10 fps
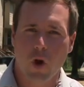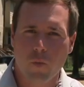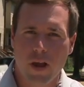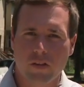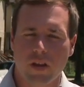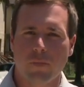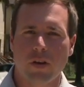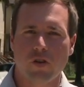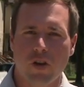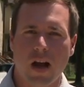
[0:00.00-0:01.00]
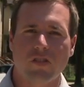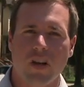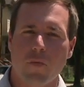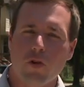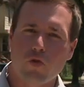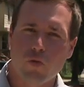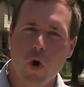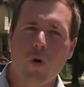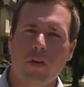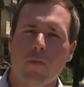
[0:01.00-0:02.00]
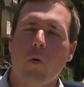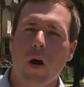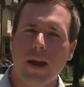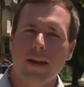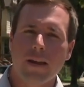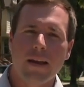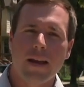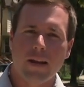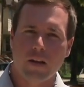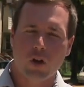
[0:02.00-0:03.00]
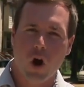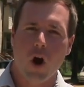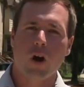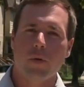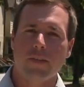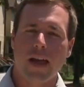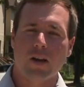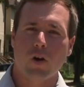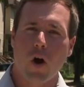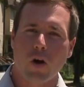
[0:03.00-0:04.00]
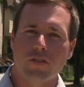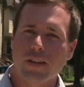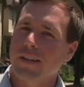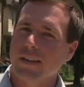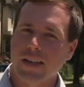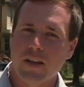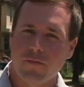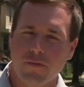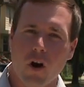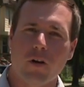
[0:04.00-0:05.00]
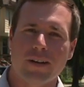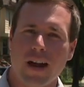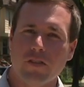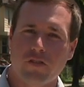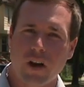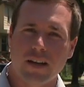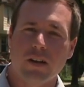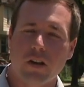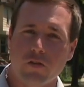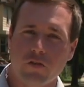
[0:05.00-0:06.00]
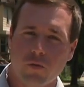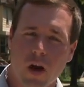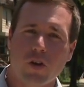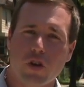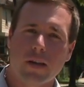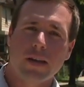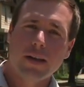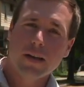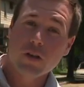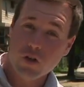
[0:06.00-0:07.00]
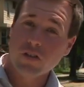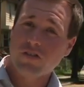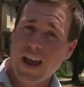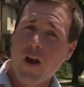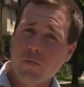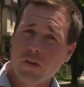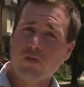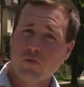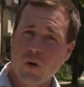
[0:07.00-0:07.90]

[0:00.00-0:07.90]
Lopez had been shot, someone drove him away in a car, but that car didn't get far. It got stuck in construction just down this